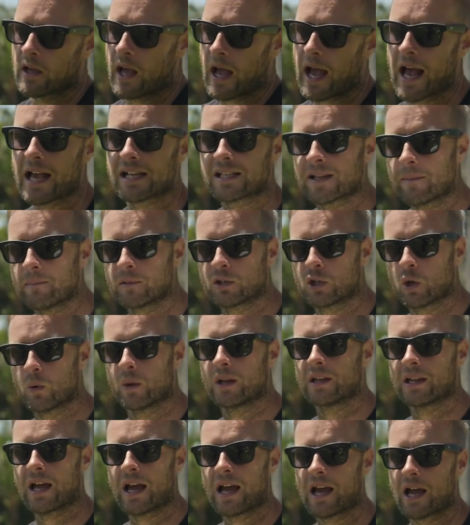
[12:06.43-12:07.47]
As I'm
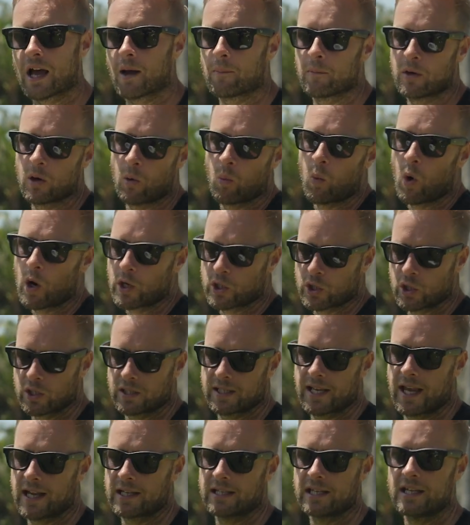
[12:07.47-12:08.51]
doing that, I'm going to watch her
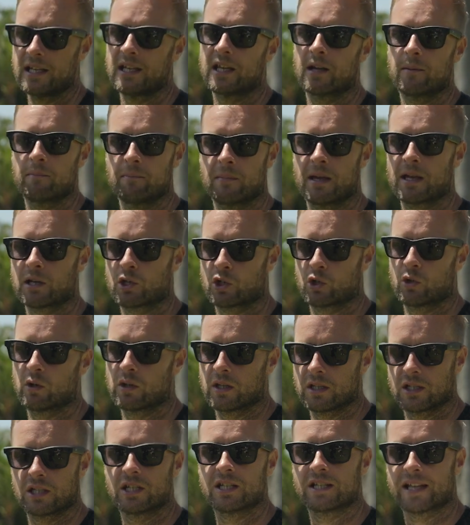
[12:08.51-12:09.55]
technique and make sure
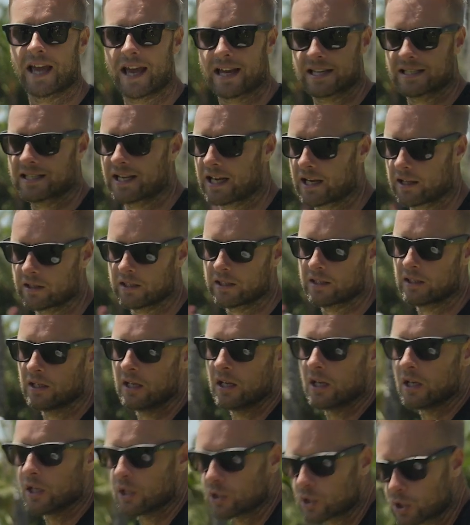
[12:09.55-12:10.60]
that she's exhaling,
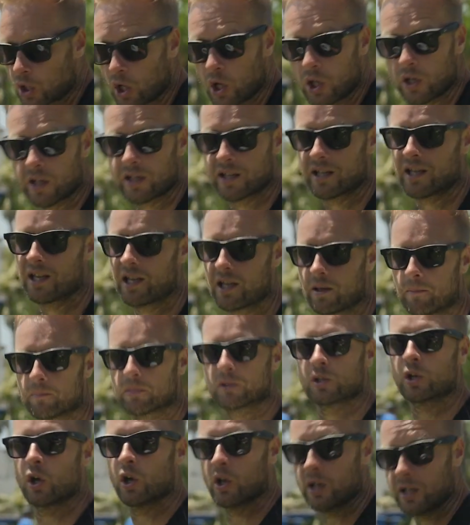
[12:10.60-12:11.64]
turning the hip,
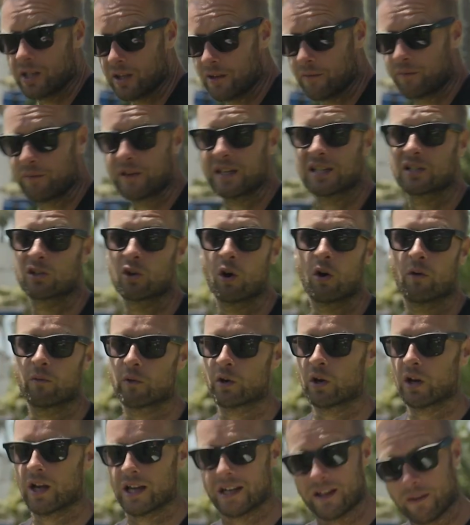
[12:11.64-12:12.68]
turning the fist
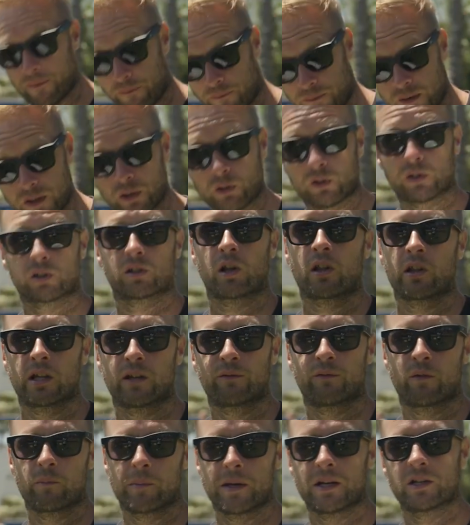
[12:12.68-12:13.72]
over, and it feels solid
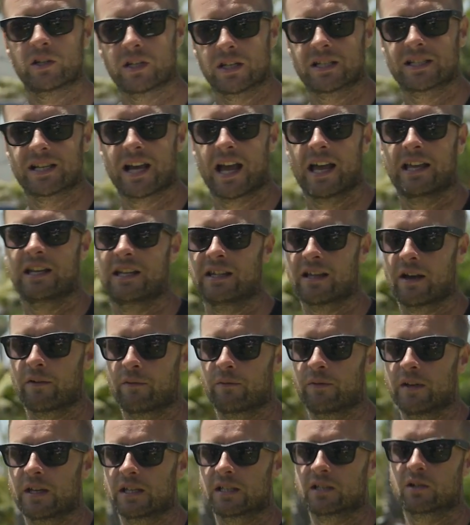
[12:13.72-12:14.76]
for me and she's tightening that
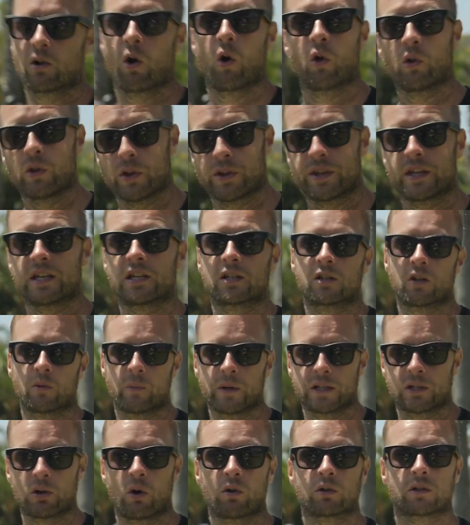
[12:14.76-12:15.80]
fist. All the things that we
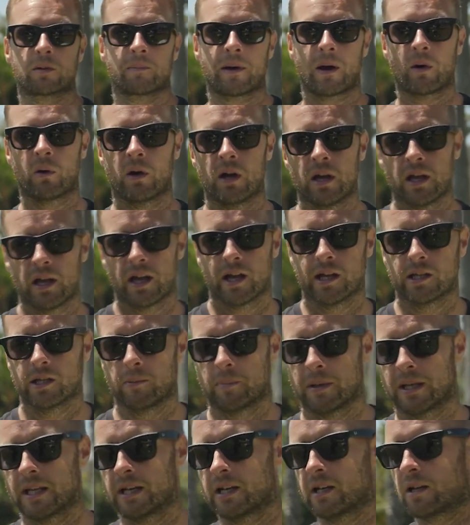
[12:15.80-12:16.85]
talked about at the
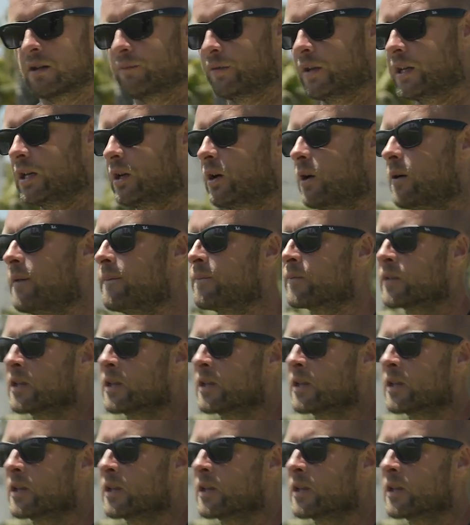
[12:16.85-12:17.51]
beginning of the video.